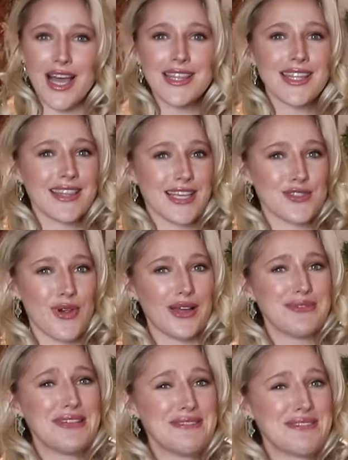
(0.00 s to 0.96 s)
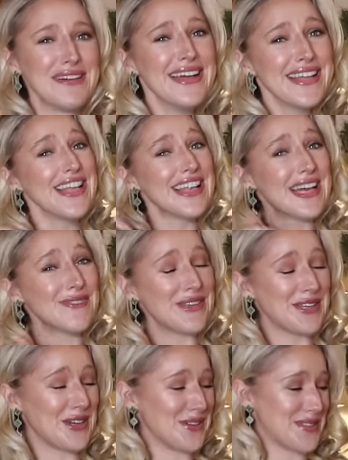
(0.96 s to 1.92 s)
think that's right. Let
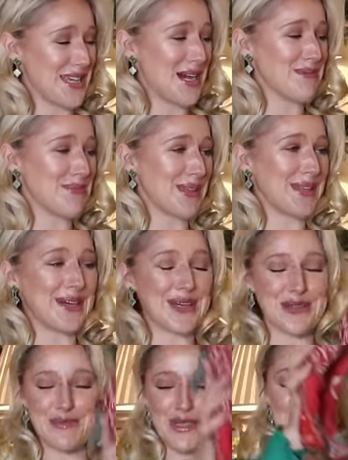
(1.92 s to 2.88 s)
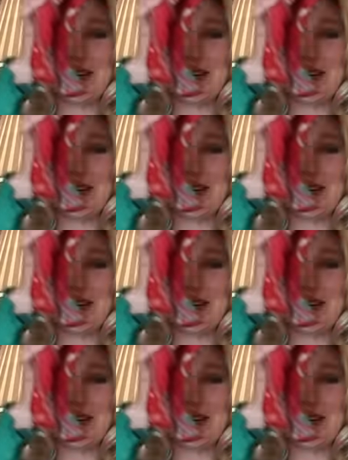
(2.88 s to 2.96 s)
me know down below, but